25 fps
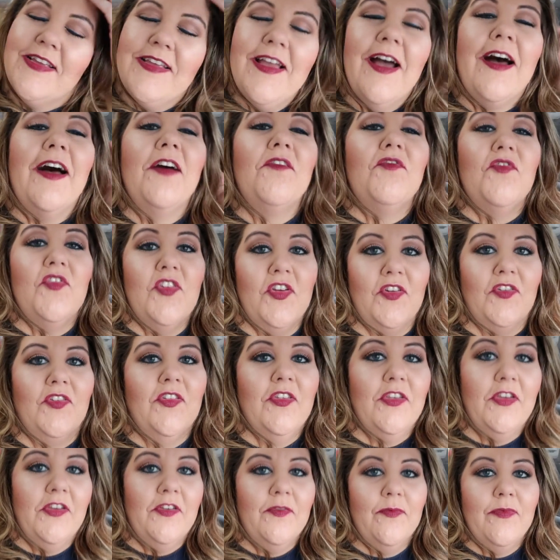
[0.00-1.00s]
Y'all have no
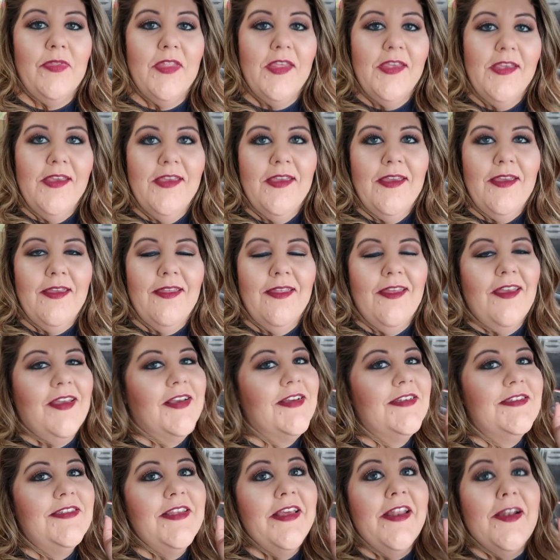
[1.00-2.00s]
clue. And
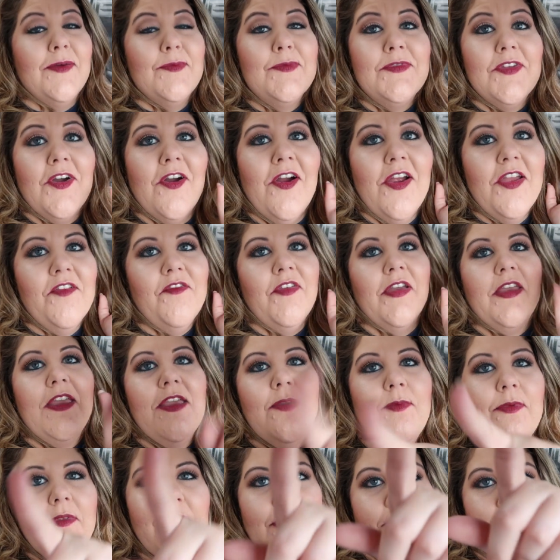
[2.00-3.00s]
like I said, I'm sorry if I
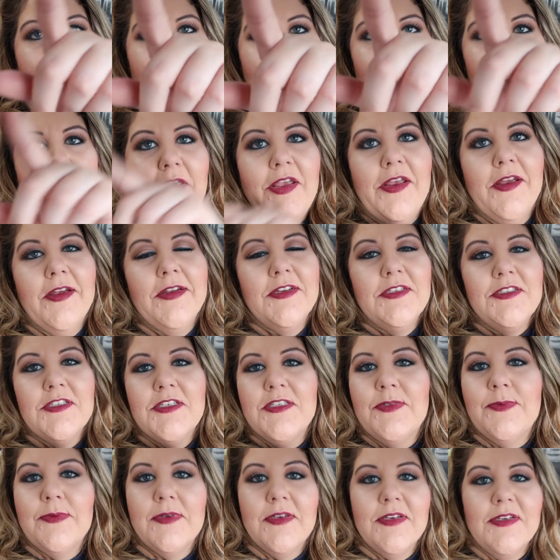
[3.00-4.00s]
keep looking up here. It's
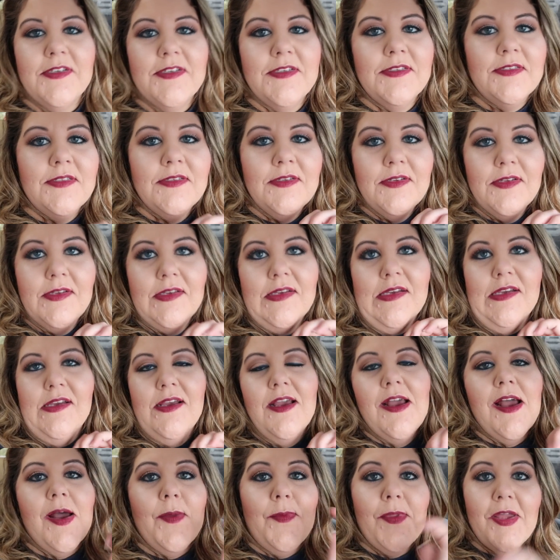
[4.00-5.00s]
just because
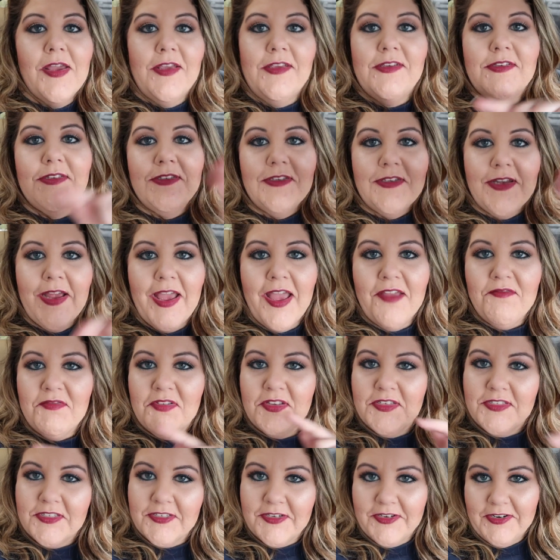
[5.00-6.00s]
I'm not used to
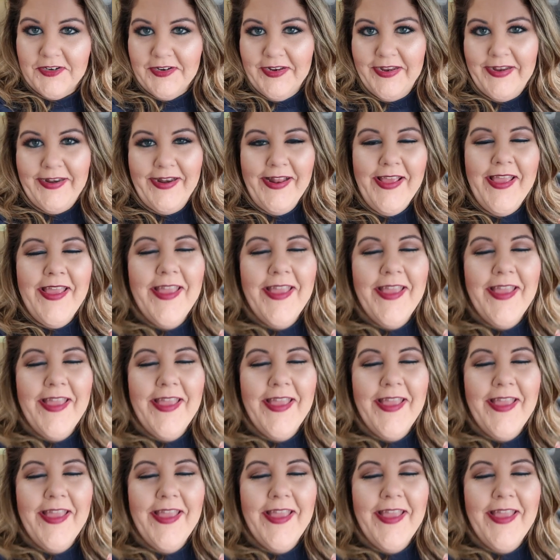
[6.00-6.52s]
having a screen.